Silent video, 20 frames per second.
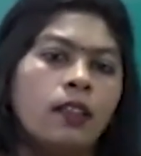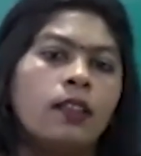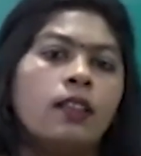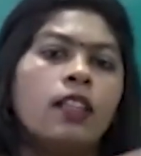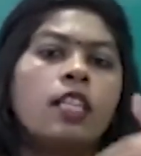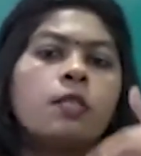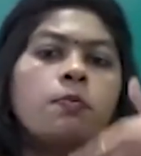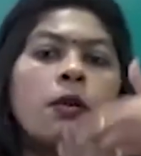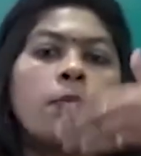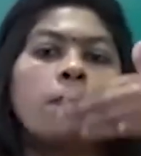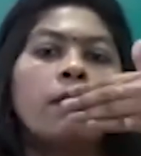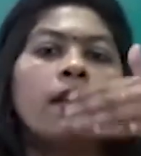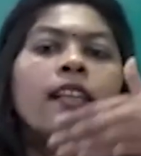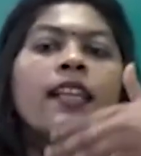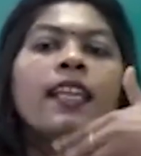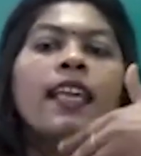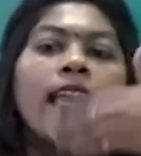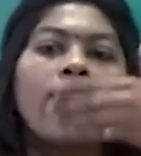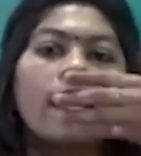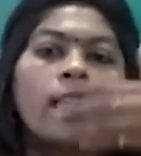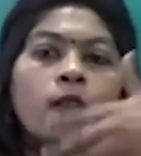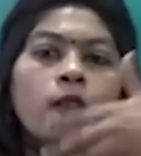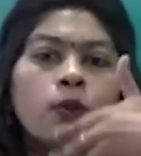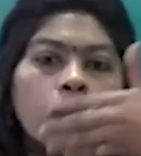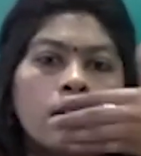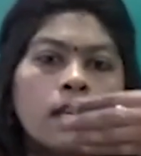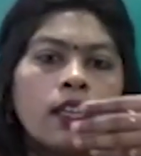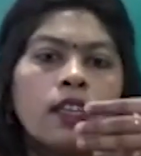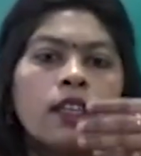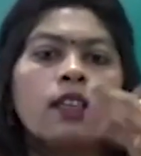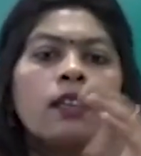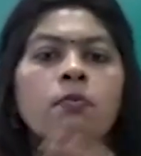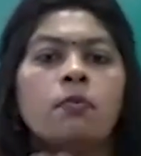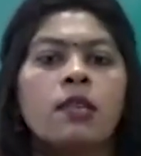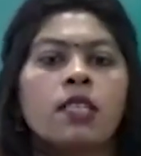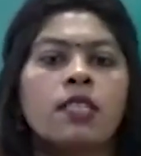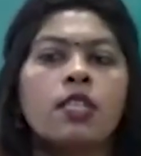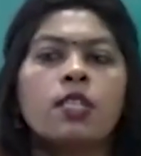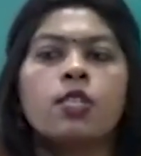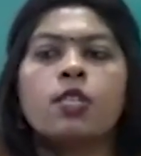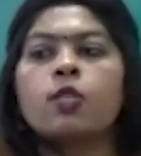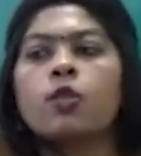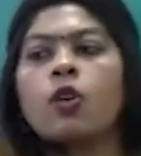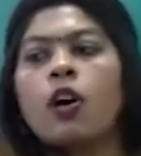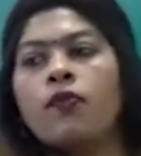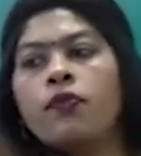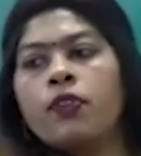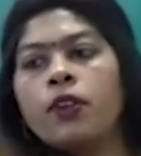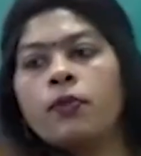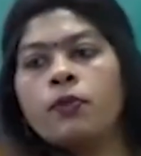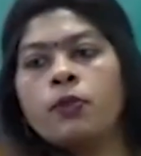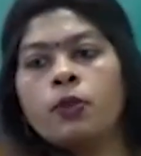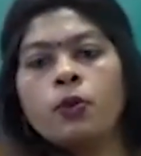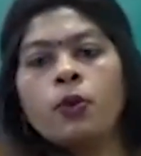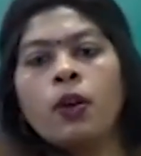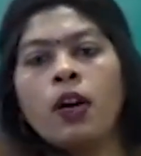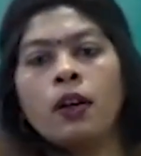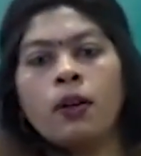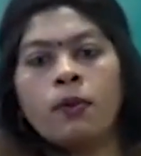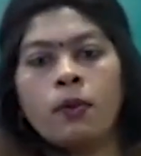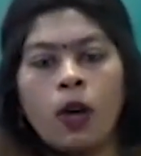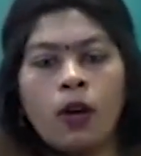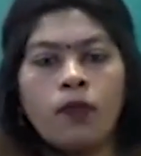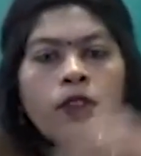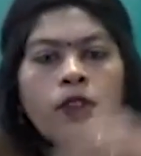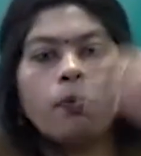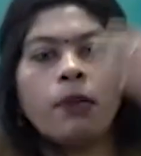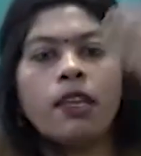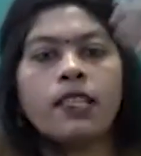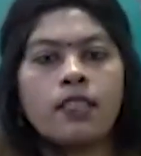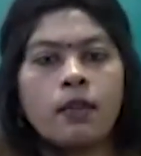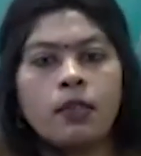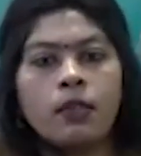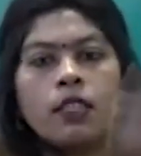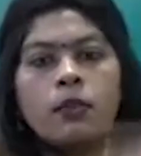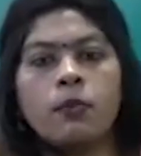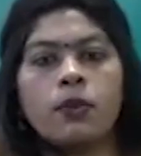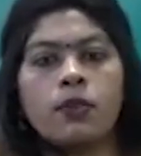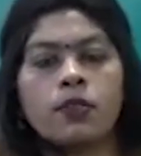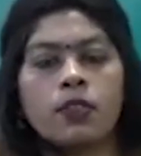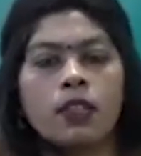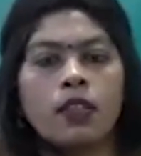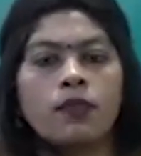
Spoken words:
These people react to the messages offered by some other person.